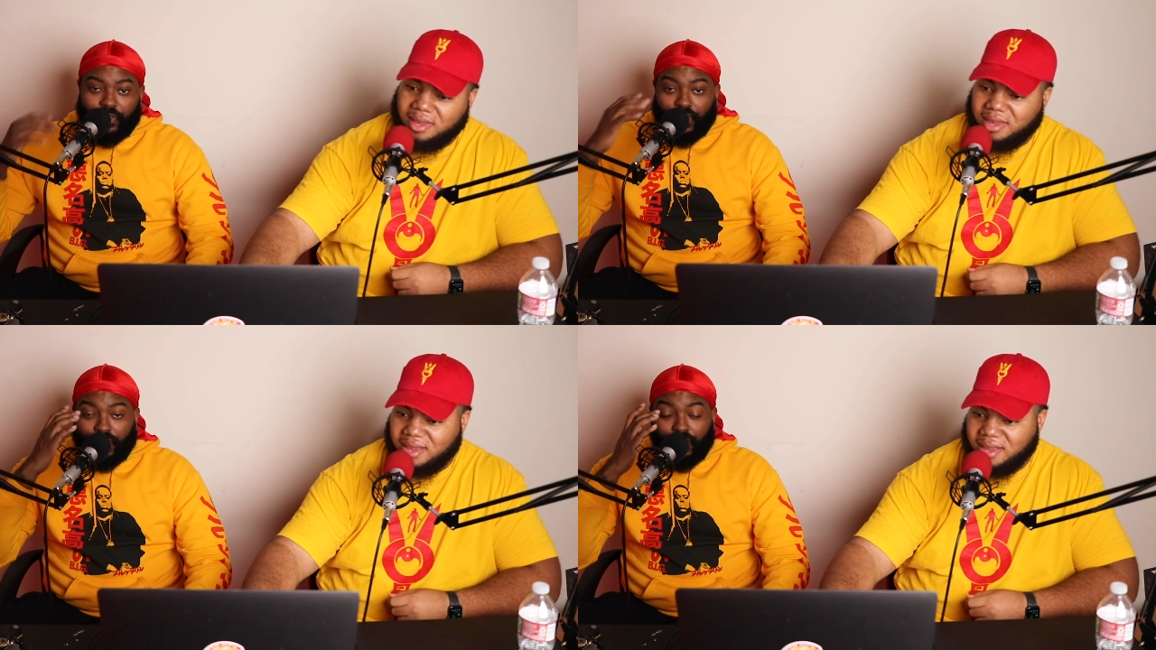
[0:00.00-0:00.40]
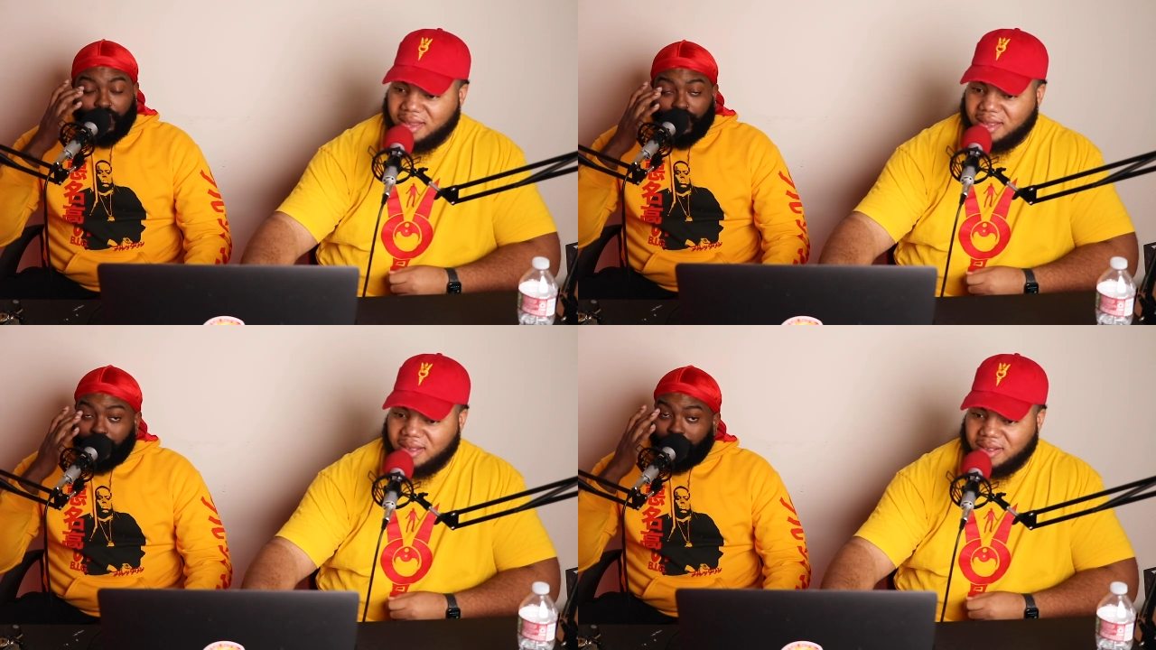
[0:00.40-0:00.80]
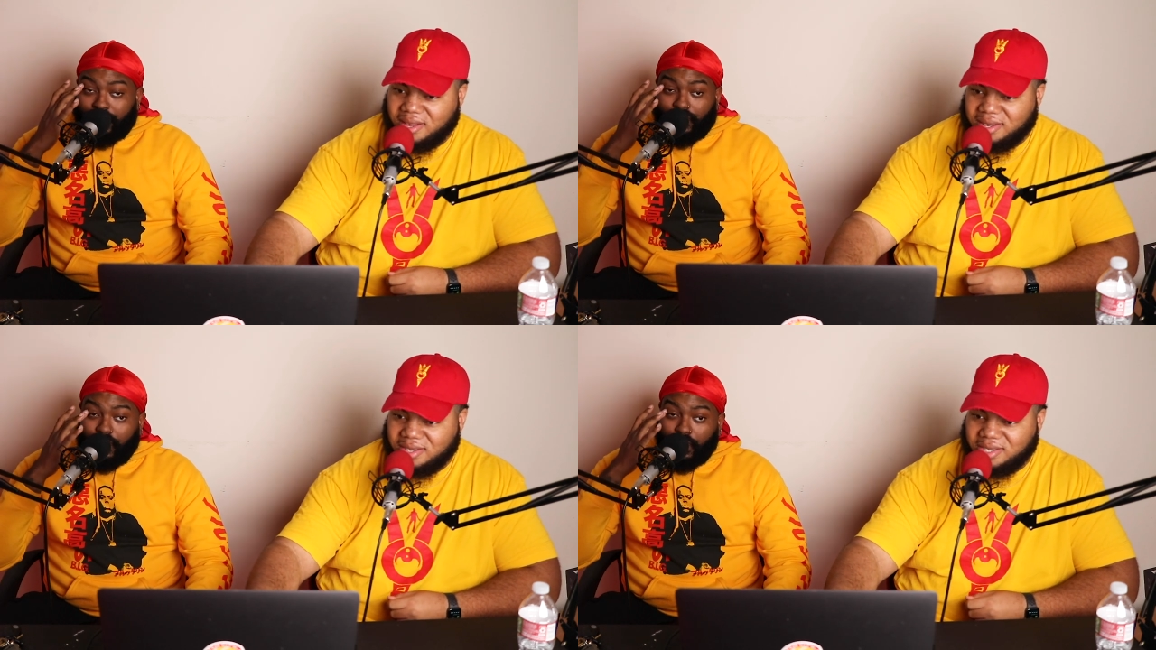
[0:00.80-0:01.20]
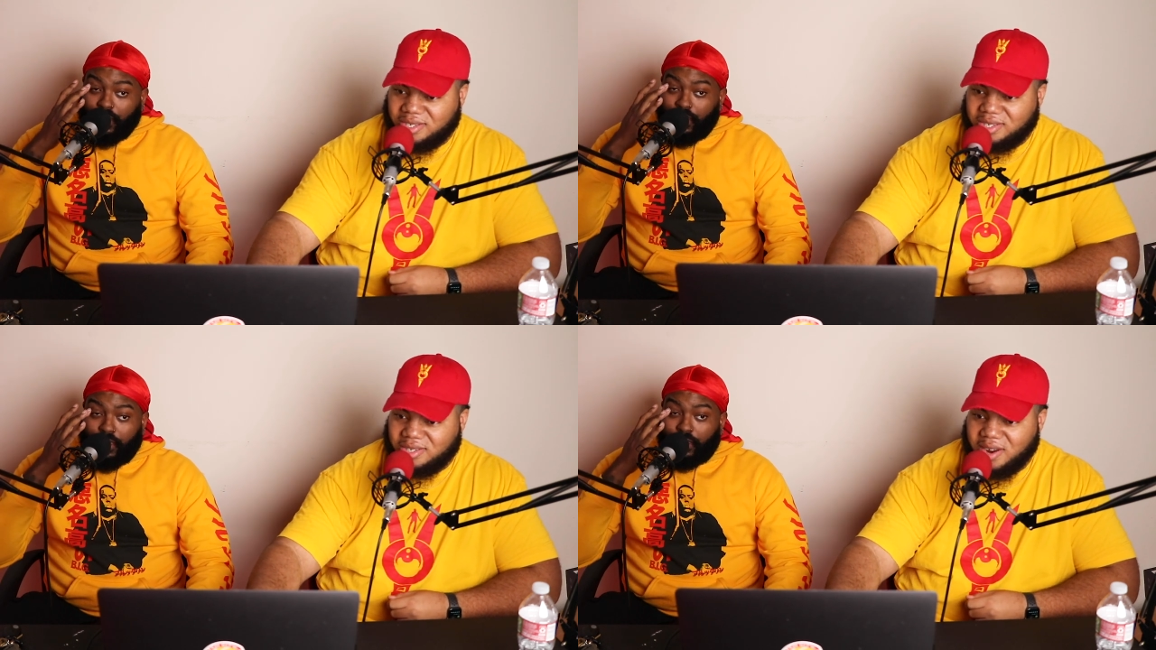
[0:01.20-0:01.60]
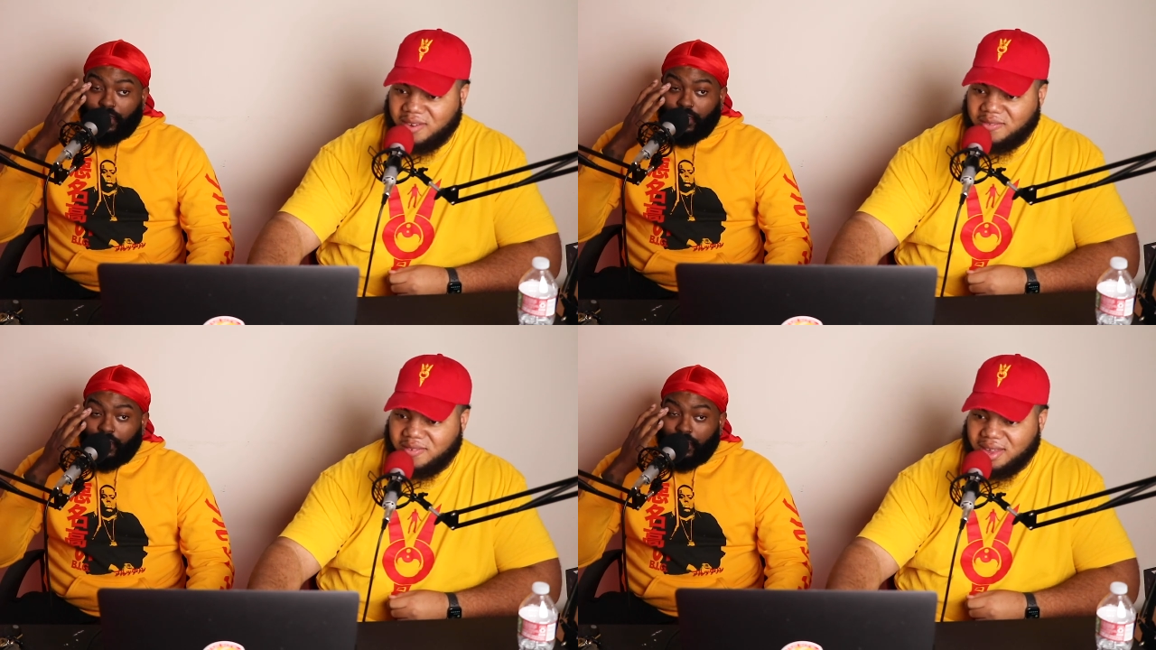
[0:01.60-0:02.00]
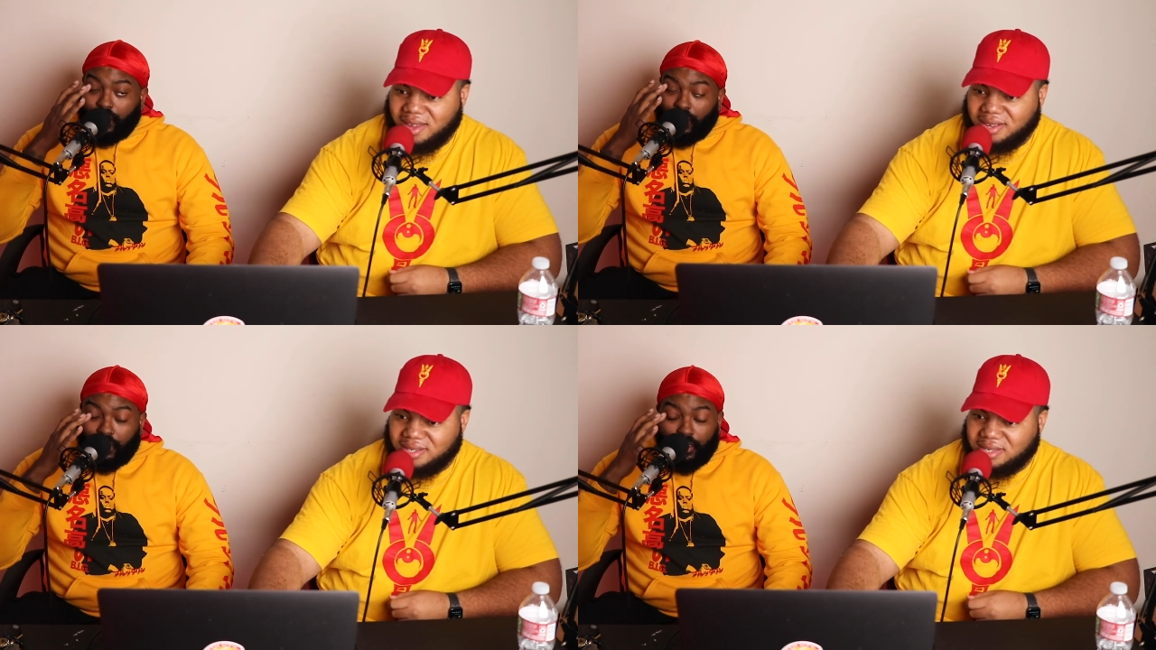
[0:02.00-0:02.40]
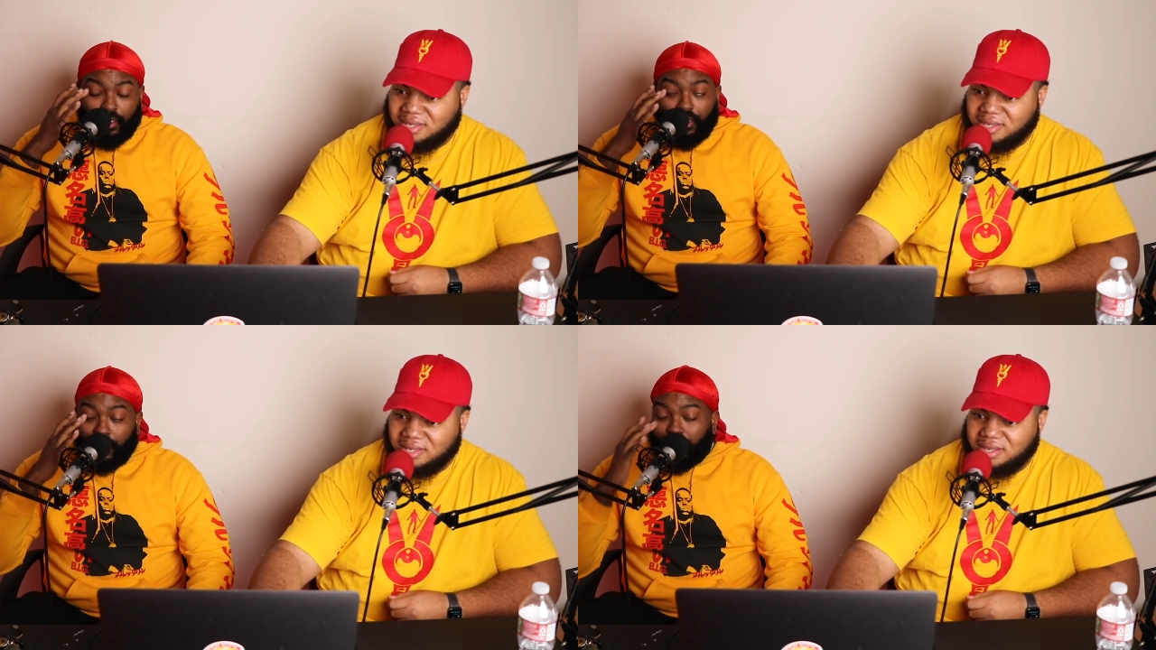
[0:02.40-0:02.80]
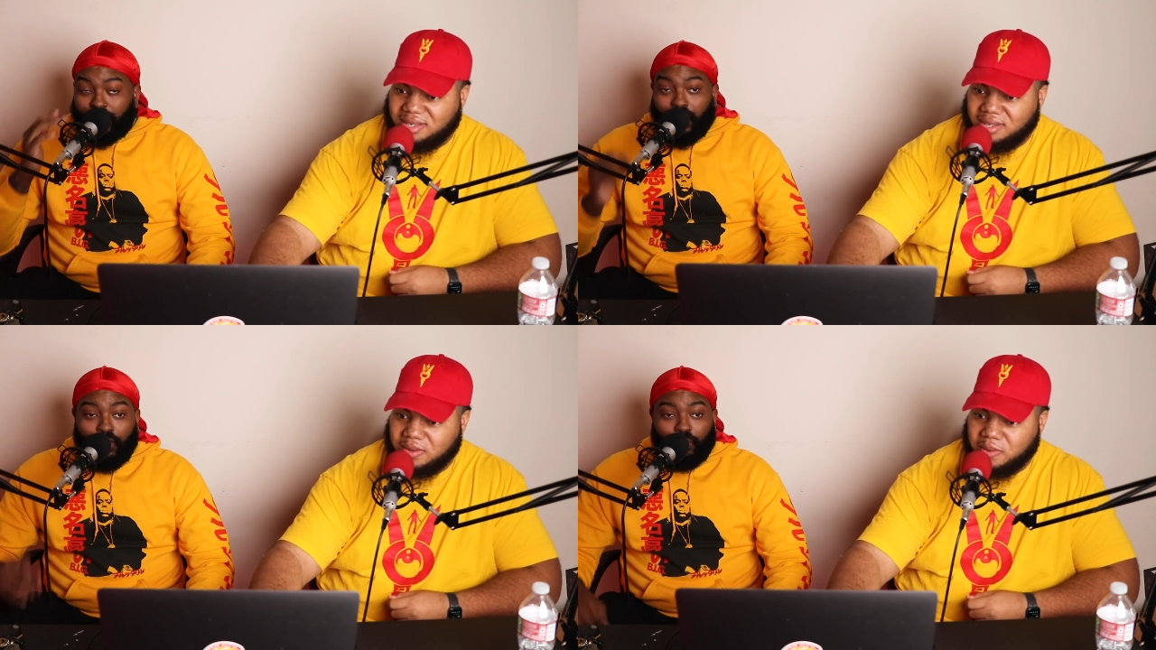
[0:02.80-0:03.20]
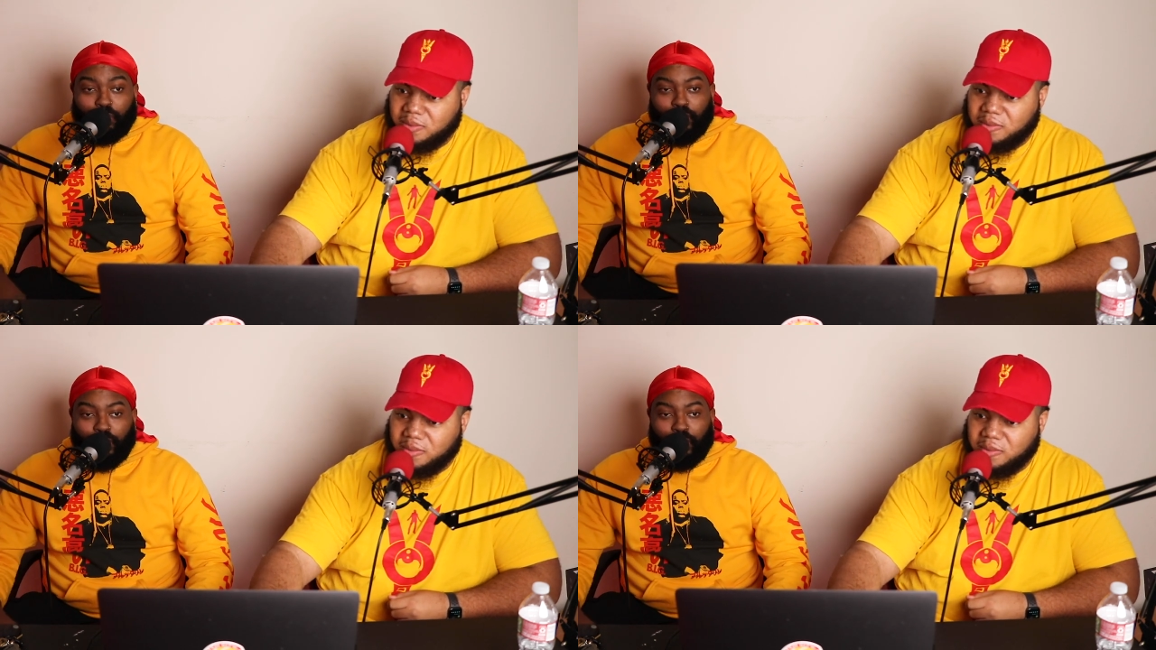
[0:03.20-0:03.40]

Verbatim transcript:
Speaker 1: Uh, the hook is straight is, facts. The hook is on